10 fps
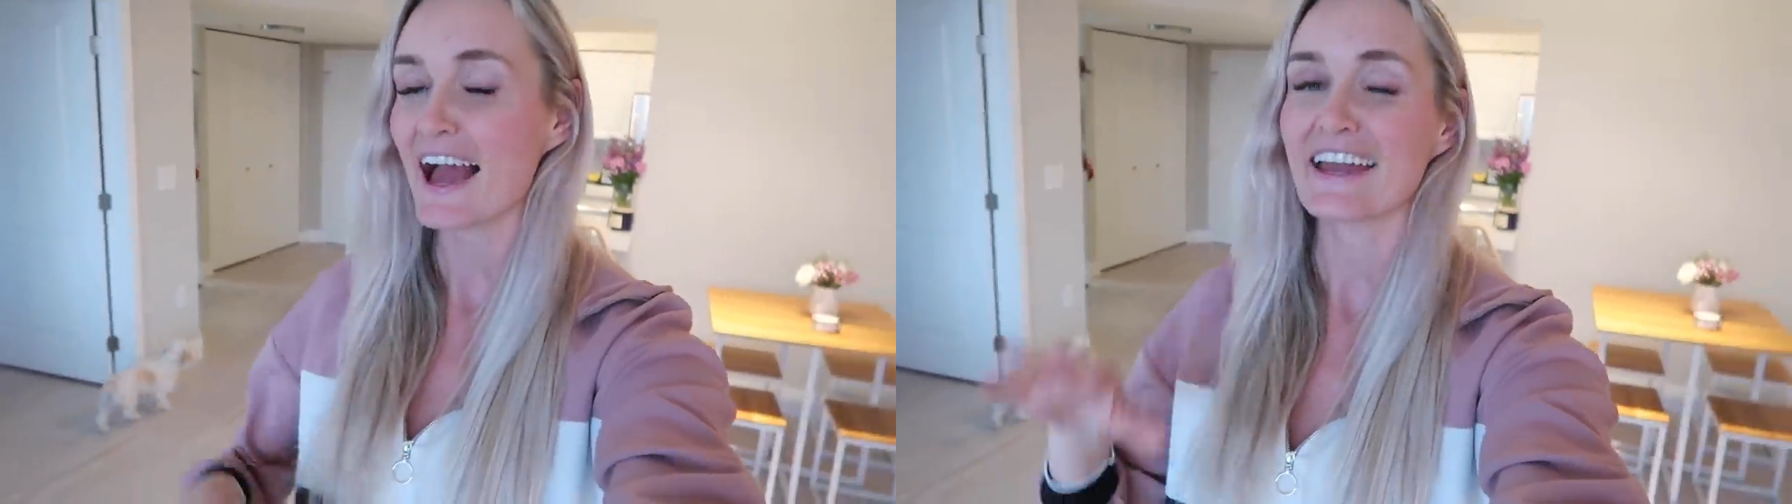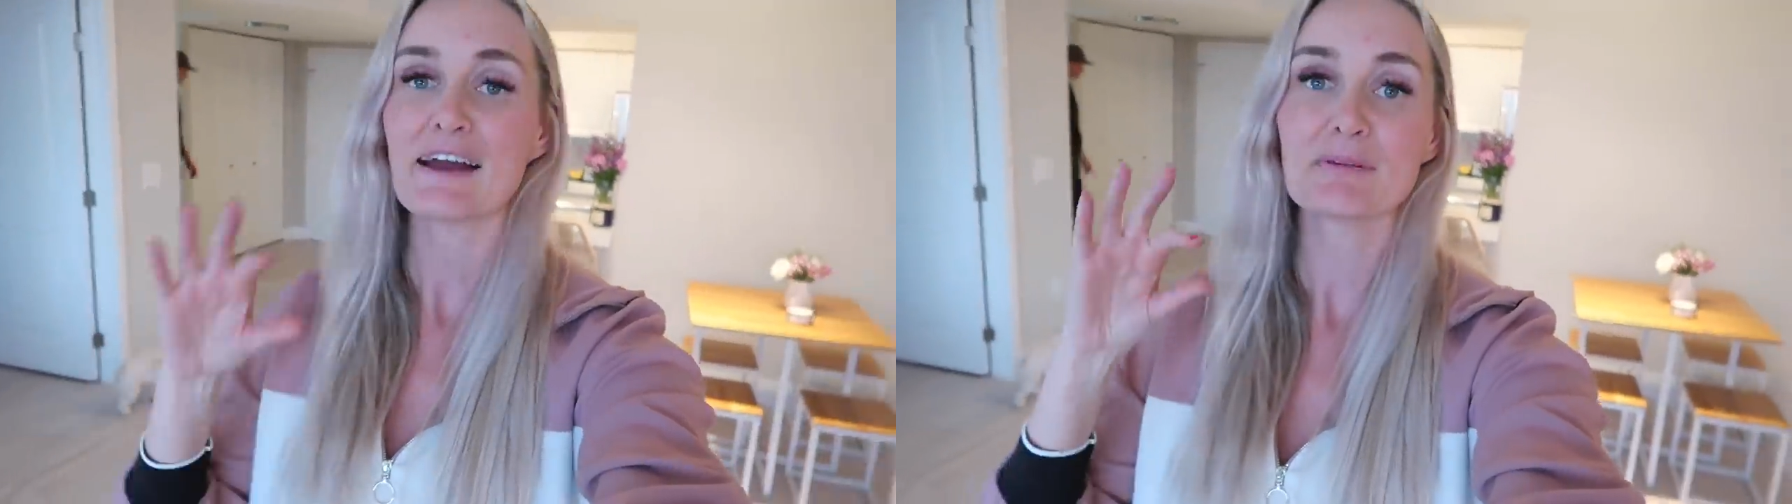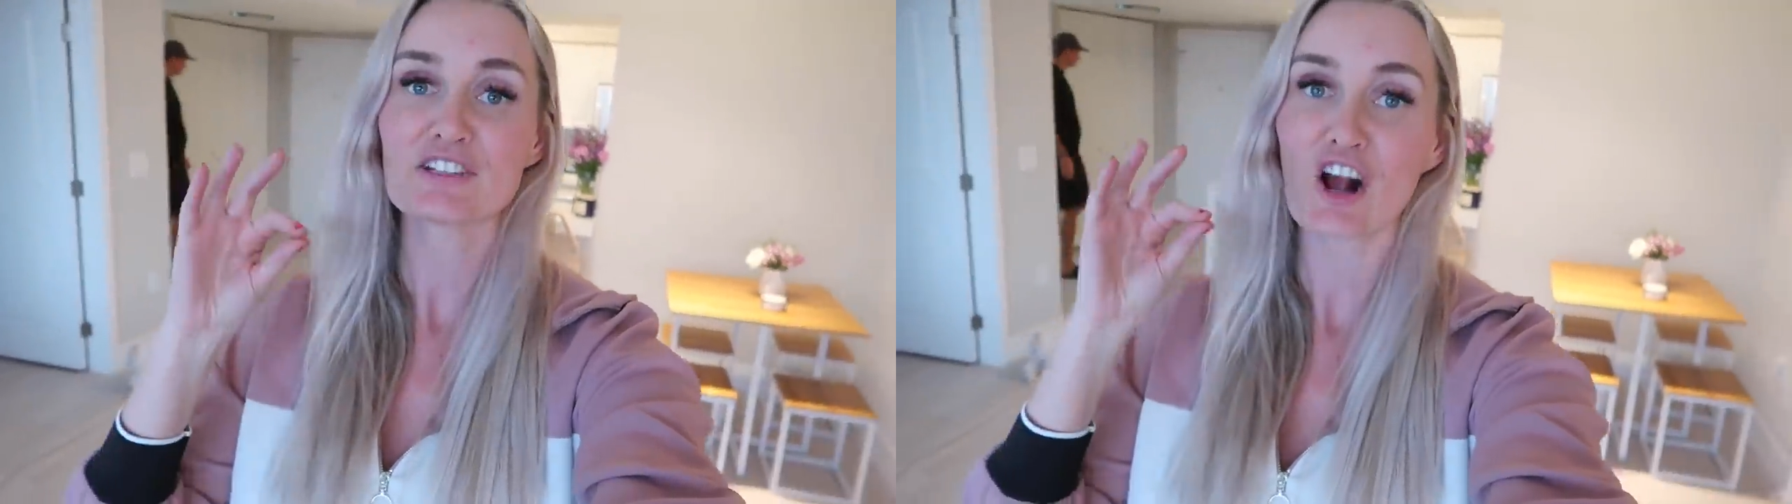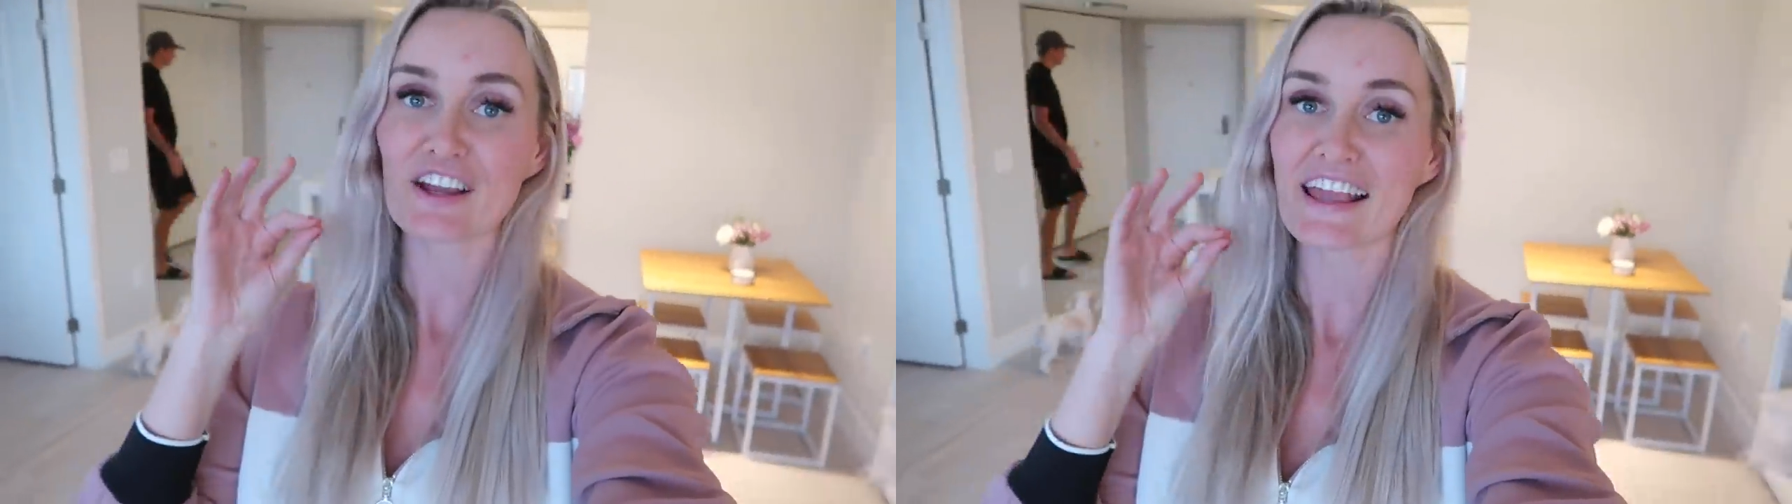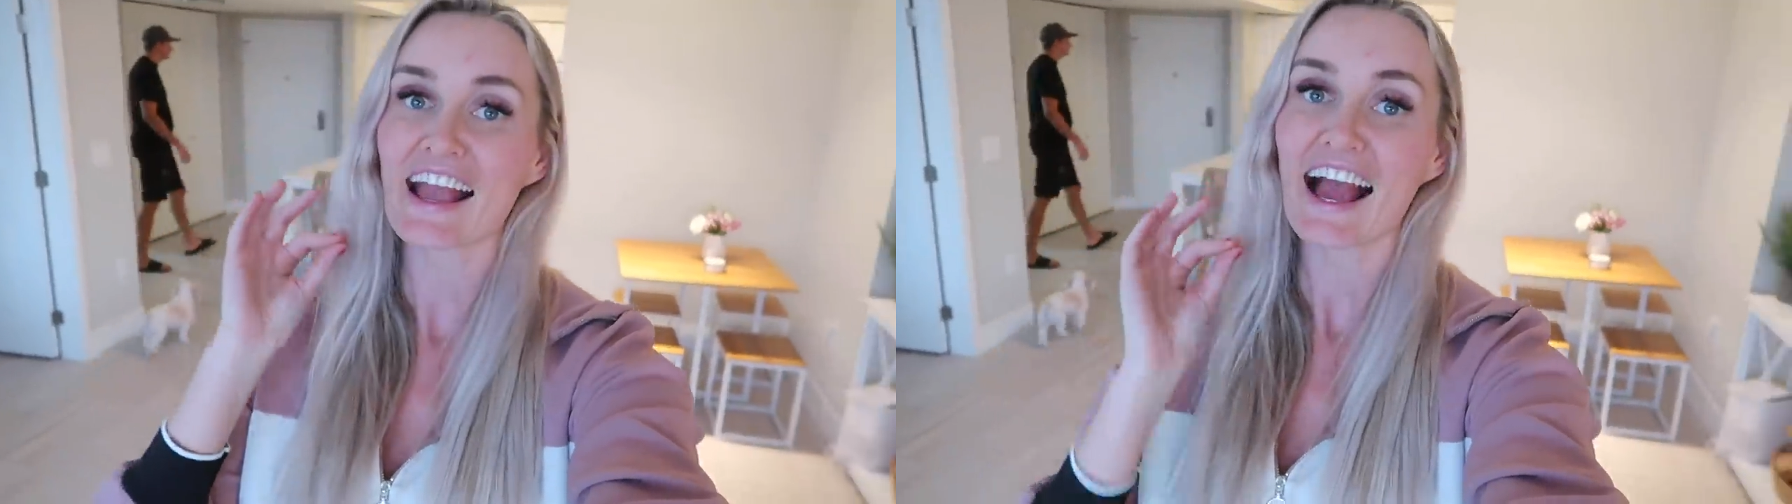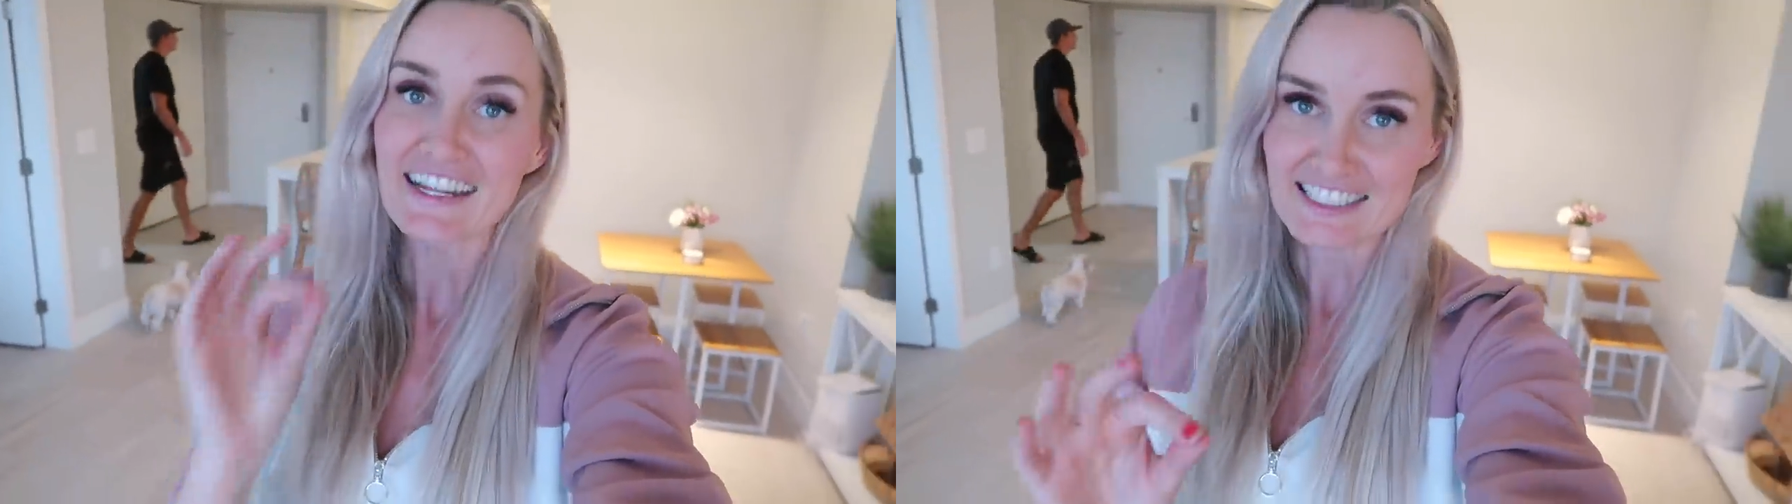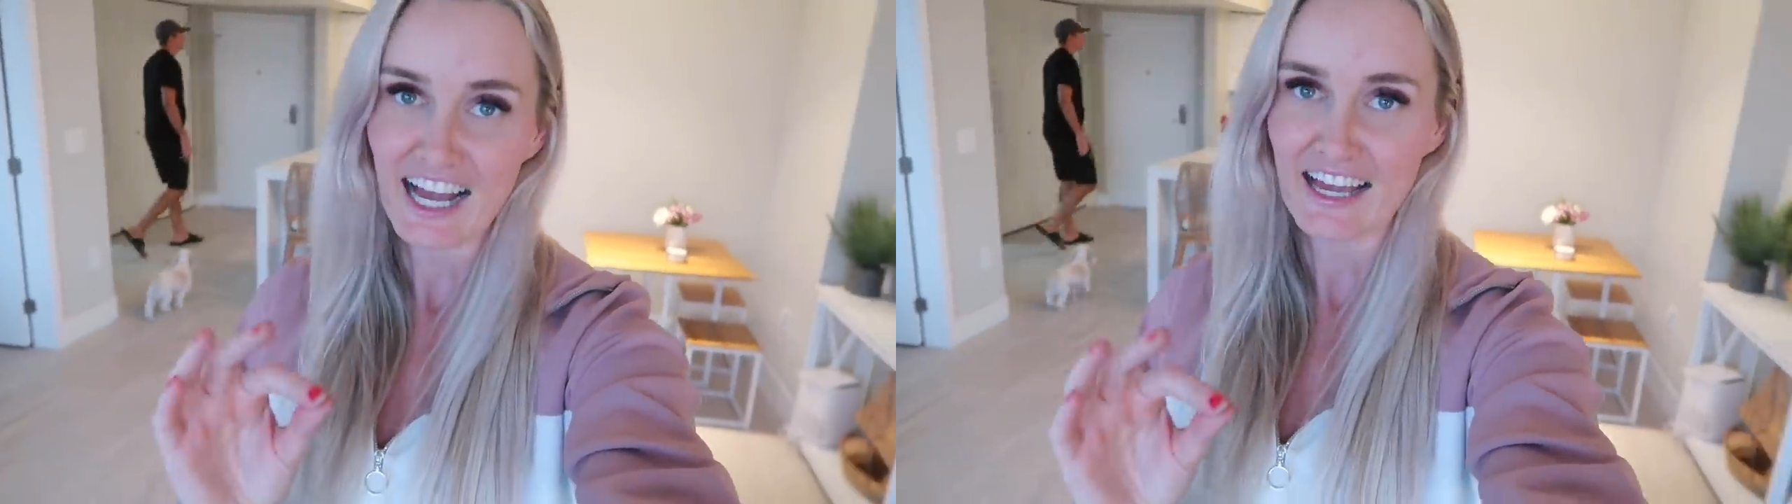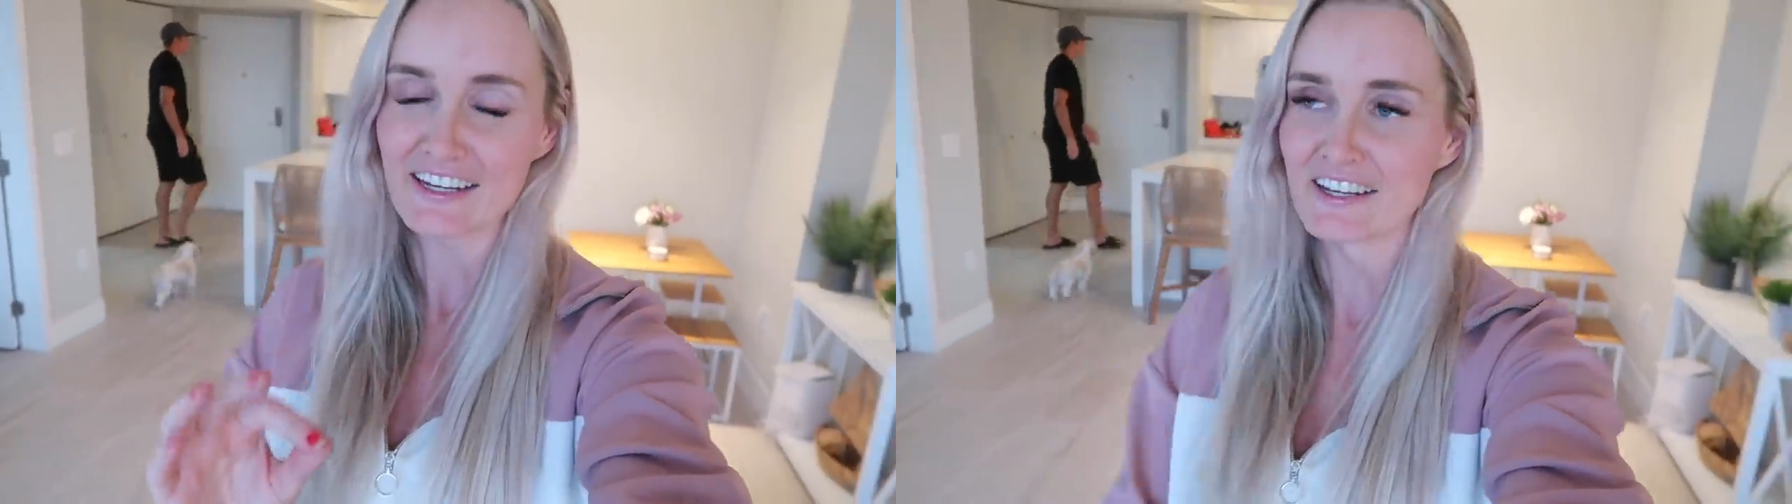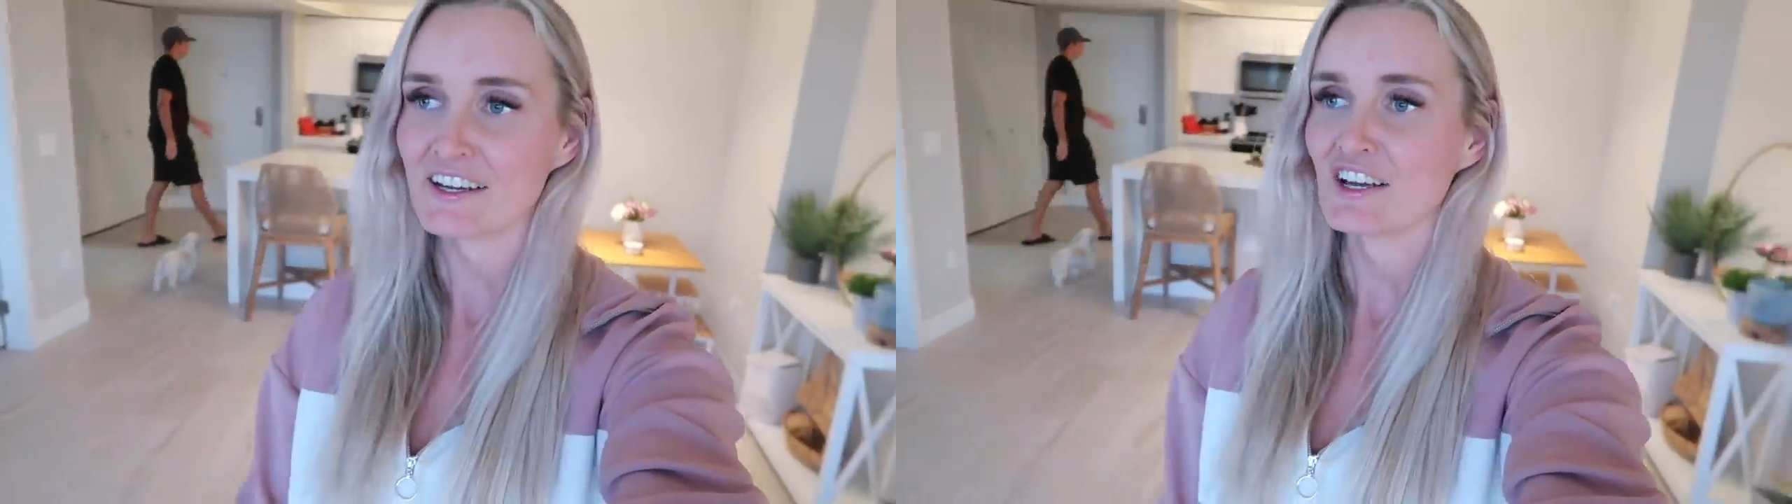I have been talking a ton.